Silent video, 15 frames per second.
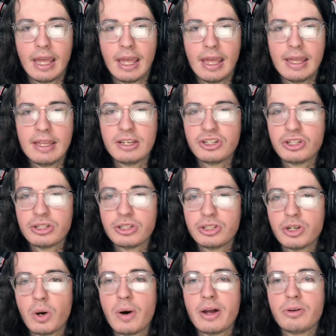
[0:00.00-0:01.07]
It's just
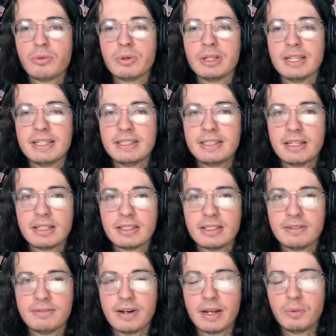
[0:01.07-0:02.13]
so unrealistic
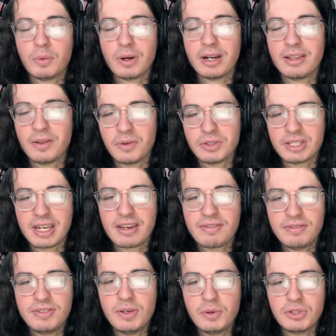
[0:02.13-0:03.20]
to find one of those
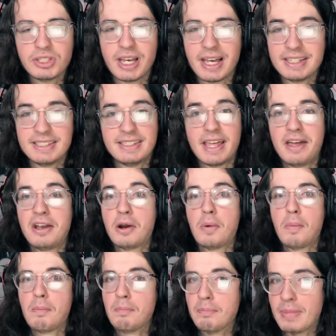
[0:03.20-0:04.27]
few slots that
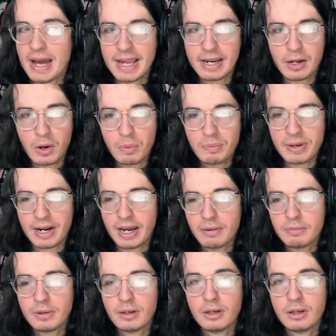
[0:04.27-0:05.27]
might open up,